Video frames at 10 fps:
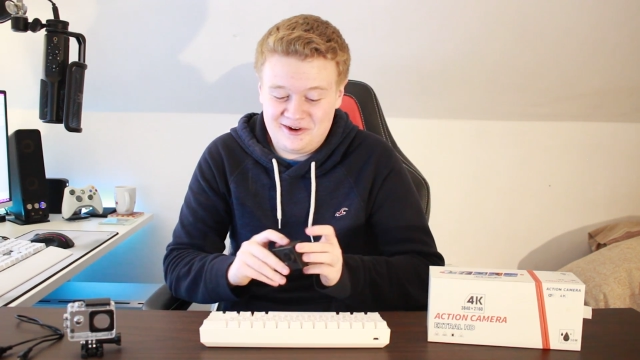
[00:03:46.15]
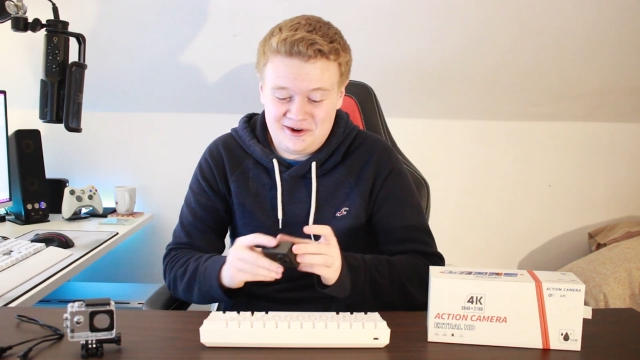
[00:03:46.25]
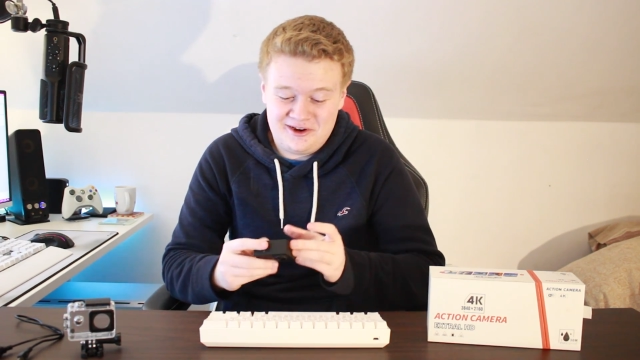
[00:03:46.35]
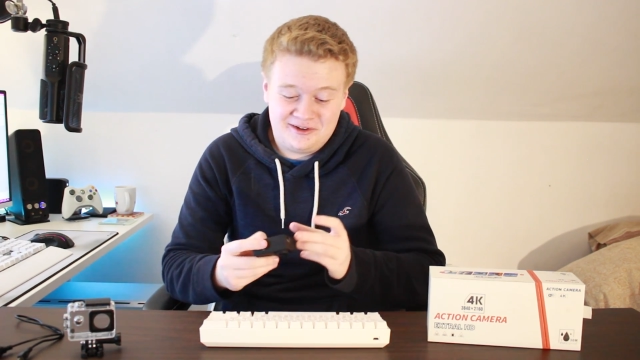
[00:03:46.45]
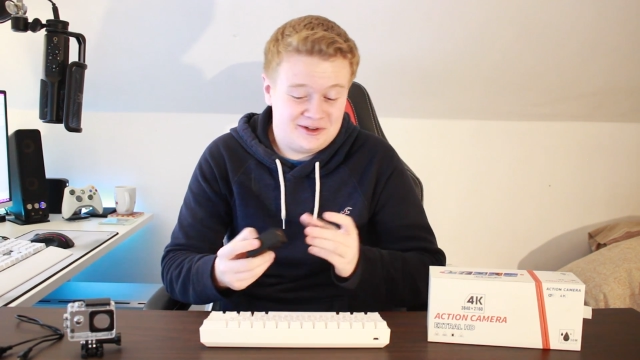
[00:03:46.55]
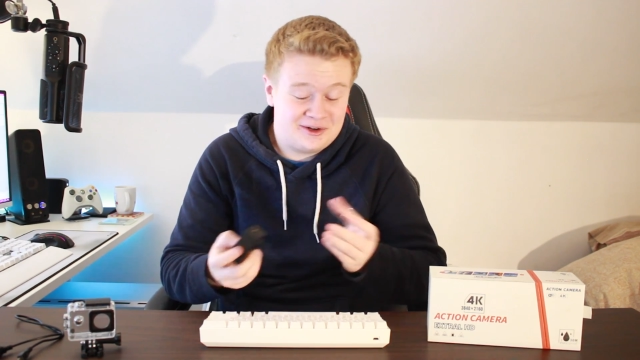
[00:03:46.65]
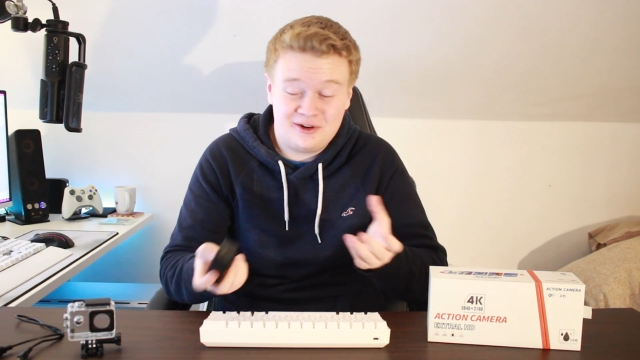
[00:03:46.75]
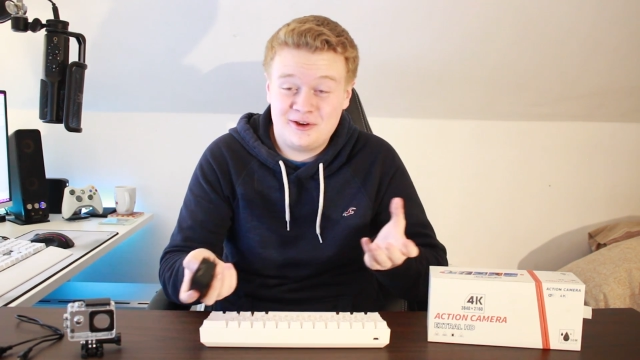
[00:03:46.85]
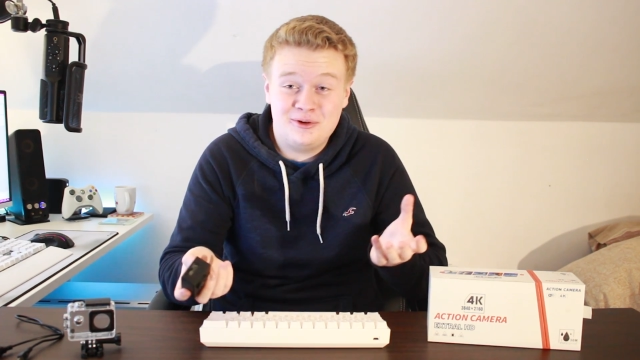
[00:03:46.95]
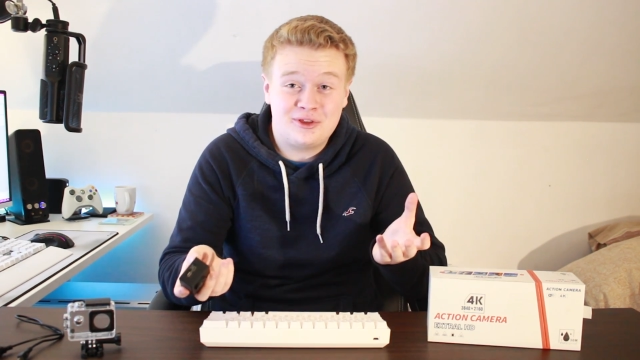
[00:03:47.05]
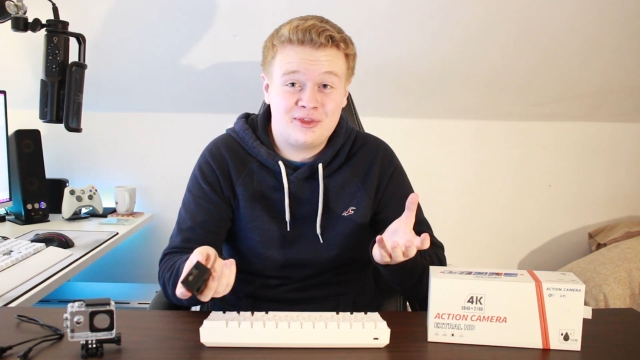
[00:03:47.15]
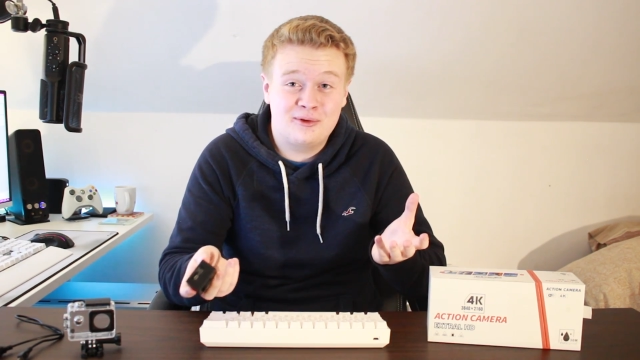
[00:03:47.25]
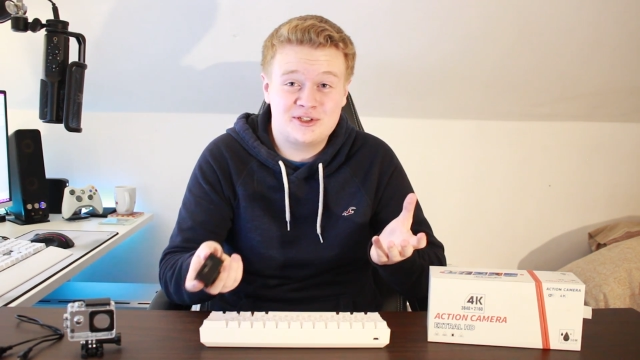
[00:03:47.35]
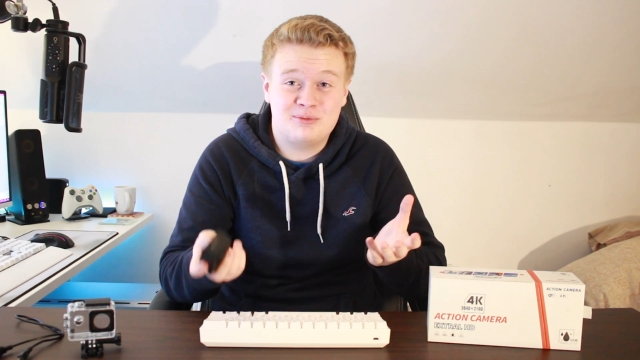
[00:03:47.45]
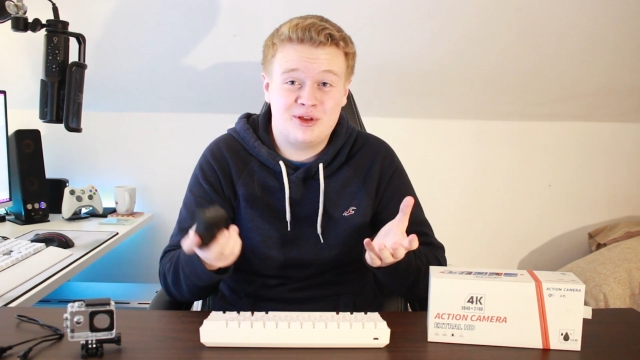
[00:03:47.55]
who'd have
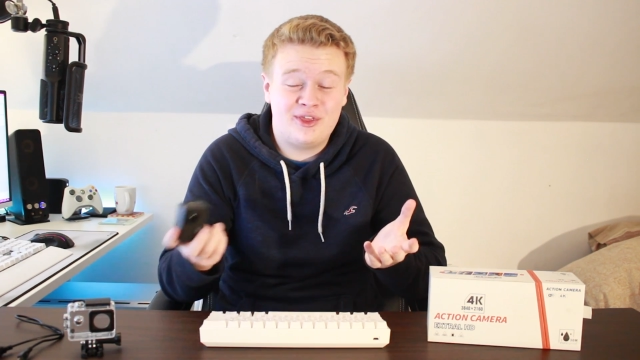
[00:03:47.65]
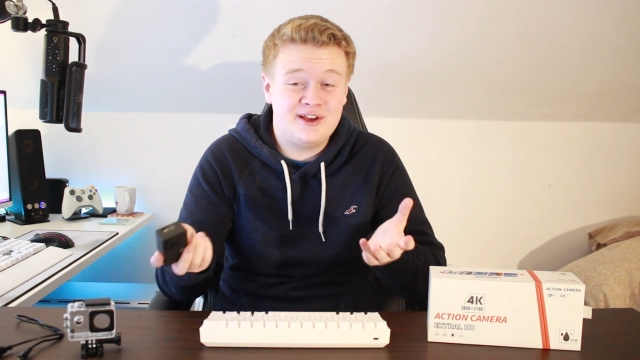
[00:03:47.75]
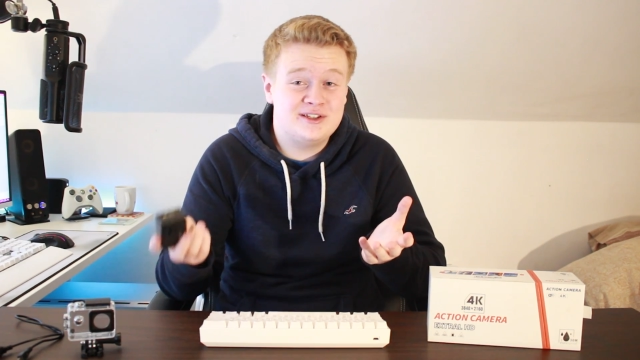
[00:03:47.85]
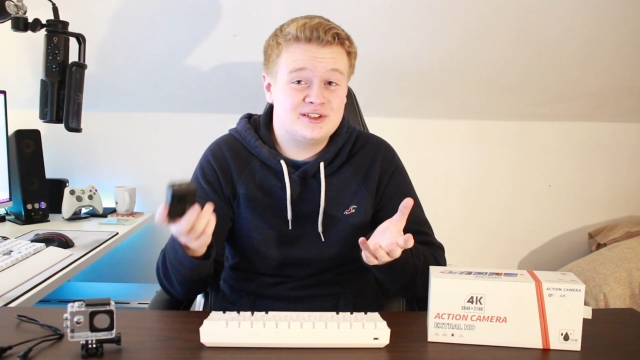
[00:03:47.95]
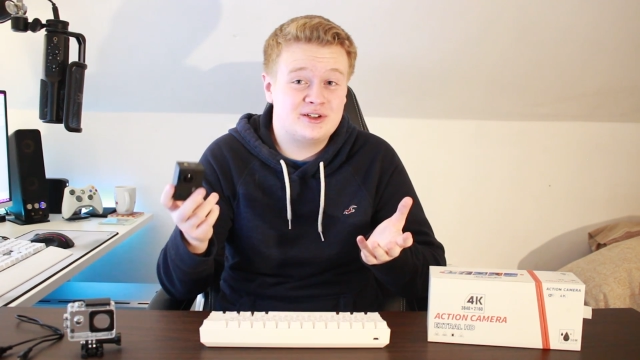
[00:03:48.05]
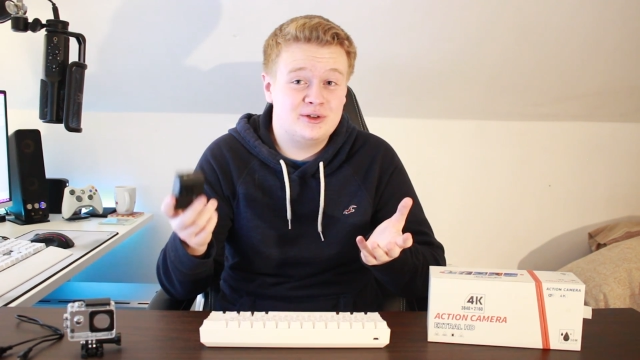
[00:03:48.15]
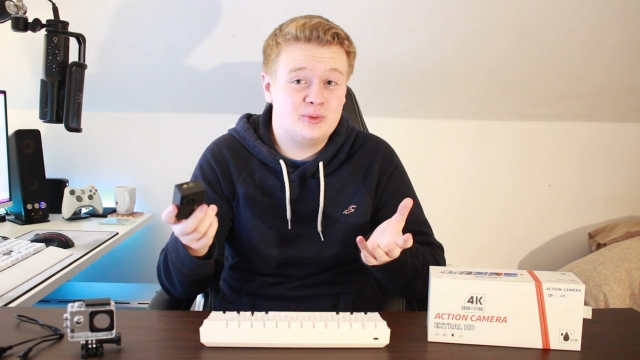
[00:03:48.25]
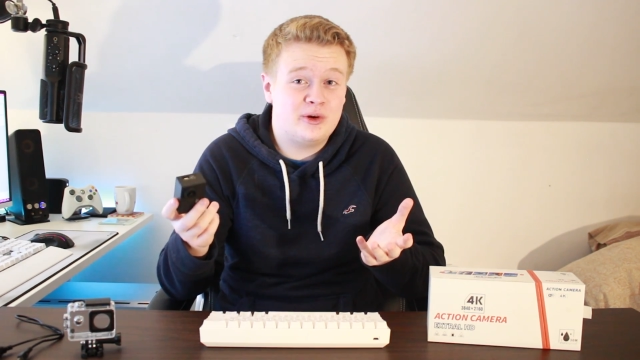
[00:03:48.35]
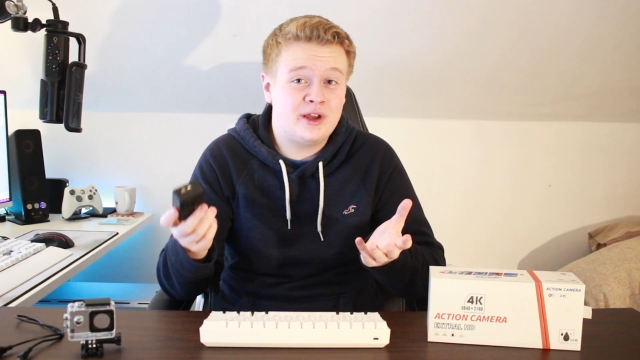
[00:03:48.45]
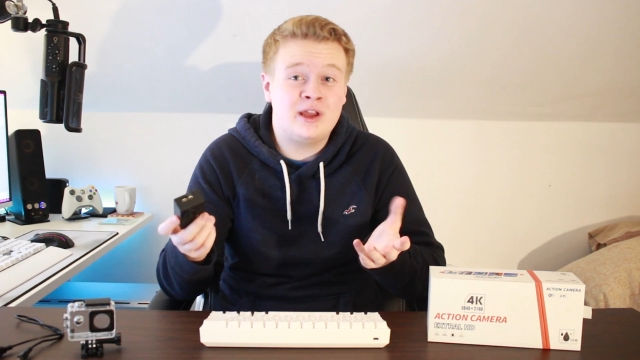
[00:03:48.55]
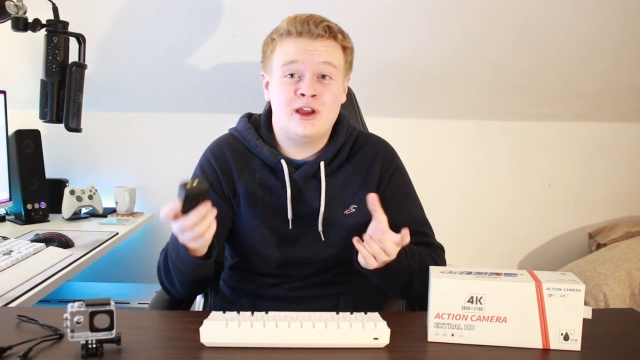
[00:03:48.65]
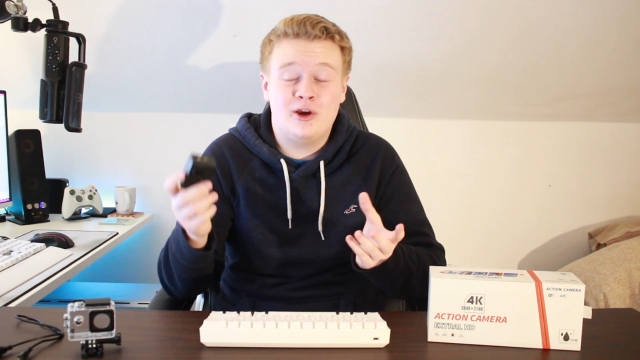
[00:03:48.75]
thought it, but that is a good way